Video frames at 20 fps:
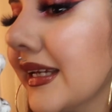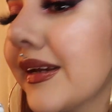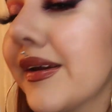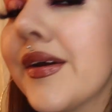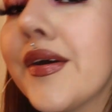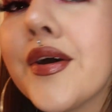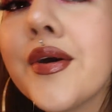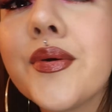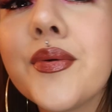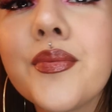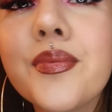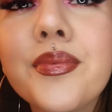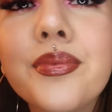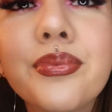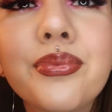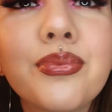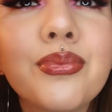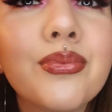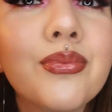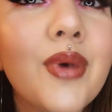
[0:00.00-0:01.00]
Like,
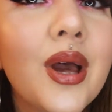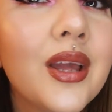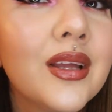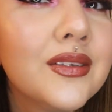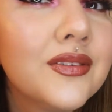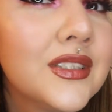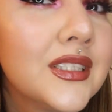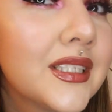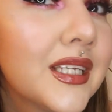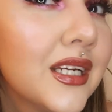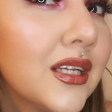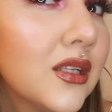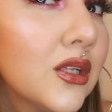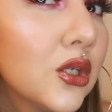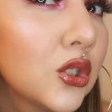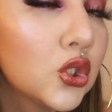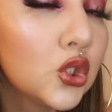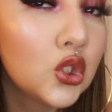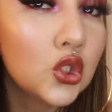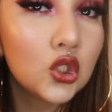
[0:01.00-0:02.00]
my skin
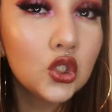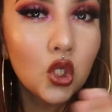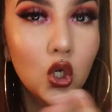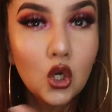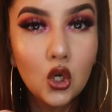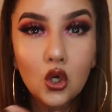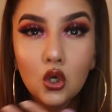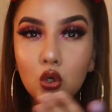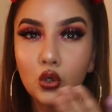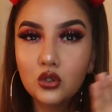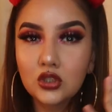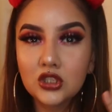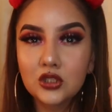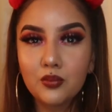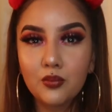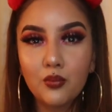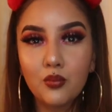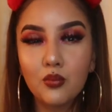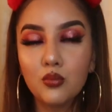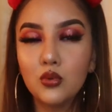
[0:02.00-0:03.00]
looks so
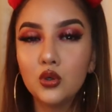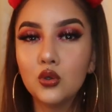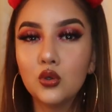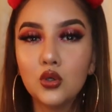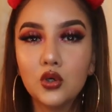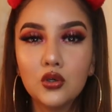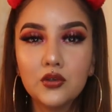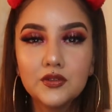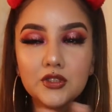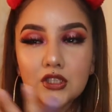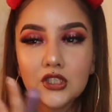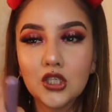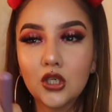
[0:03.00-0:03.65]
smooth,